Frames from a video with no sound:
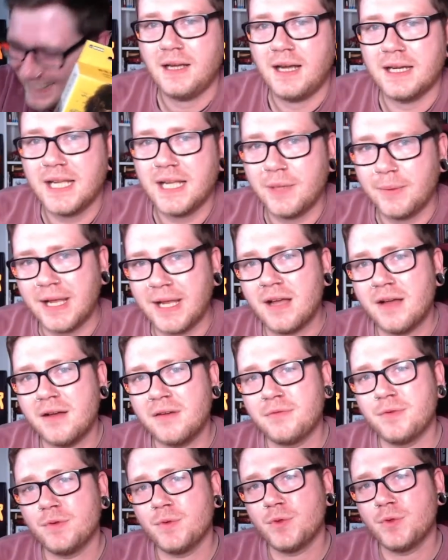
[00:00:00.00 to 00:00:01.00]
And here we
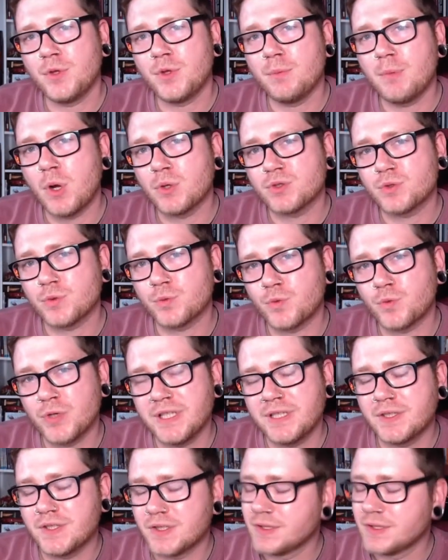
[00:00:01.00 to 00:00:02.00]
have the most
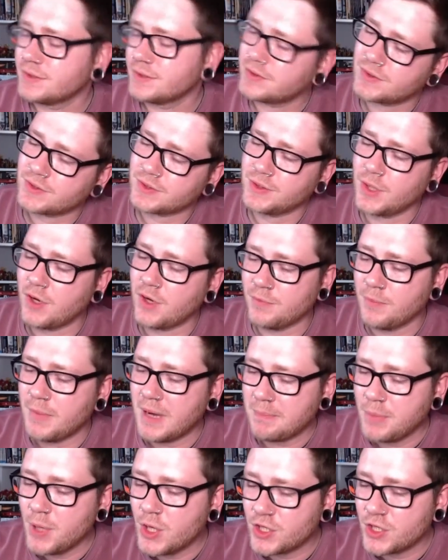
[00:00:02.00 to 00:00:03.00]
recent of my
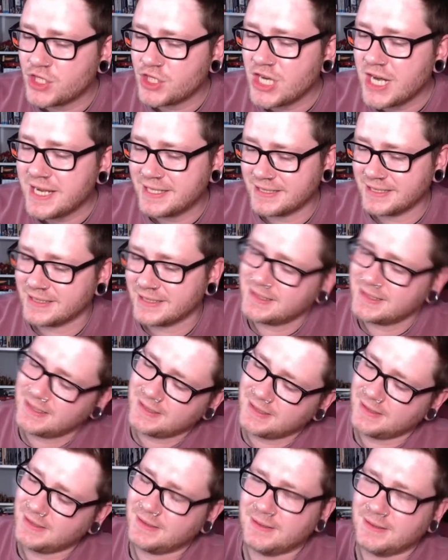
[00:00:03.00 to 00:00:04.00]

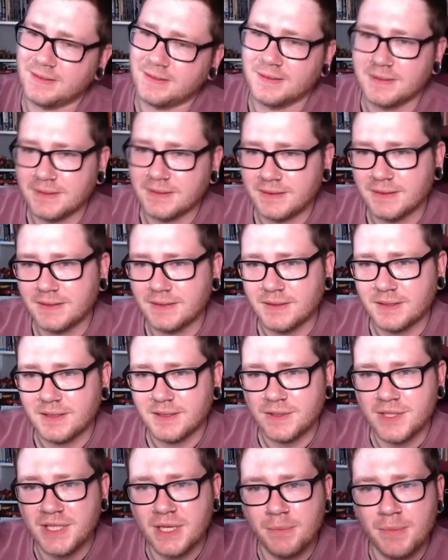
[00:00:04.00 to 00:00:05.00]
purchases,
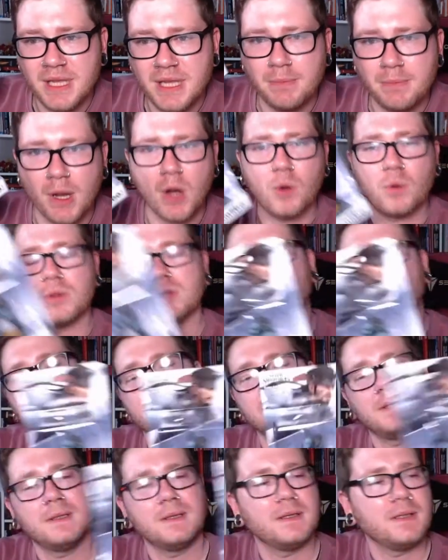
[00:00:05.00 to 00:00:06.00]
the Amiibo.
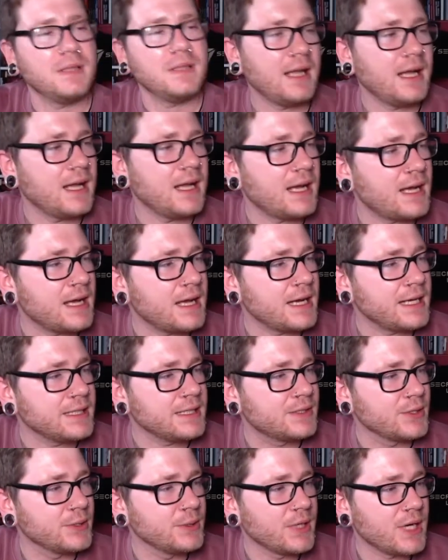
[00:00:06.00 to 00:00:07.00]
I
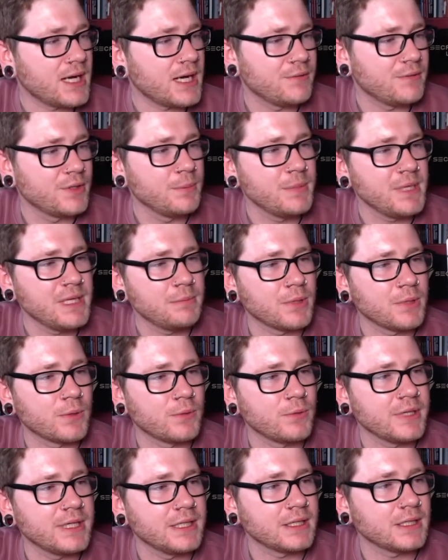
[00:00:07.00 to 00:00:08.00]
do not have an Amiibo
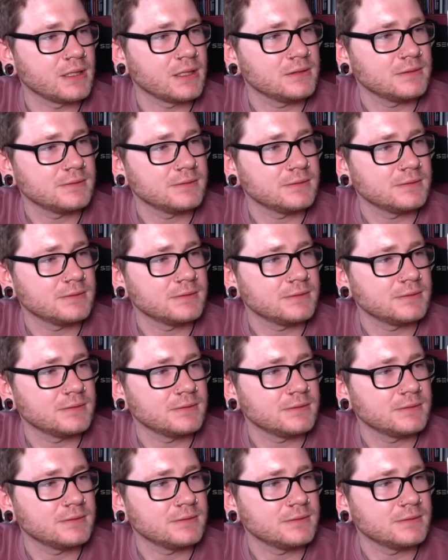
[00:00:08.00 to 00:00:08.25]
reader.